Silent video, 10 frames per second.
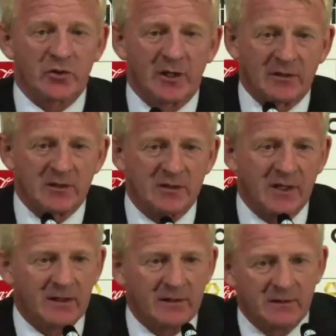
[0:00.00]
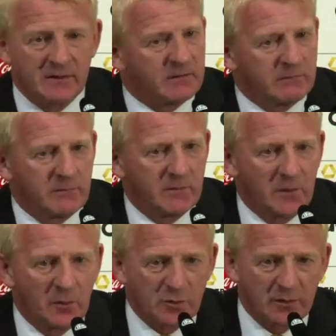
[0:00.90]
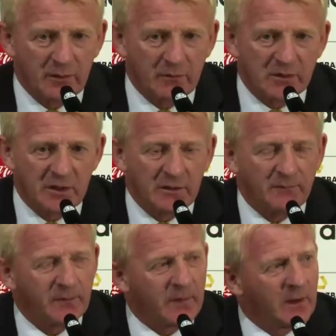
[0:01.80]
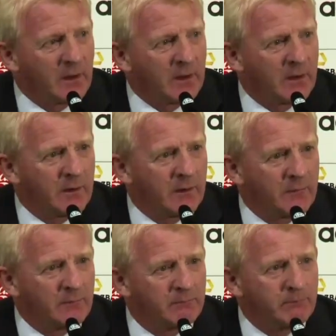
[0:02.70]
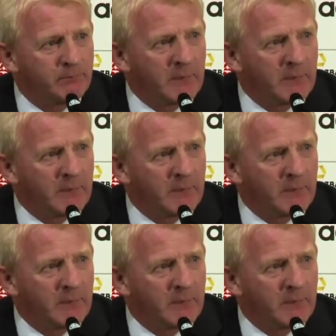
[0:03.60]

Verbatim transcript: chances. That goes without saying. Um,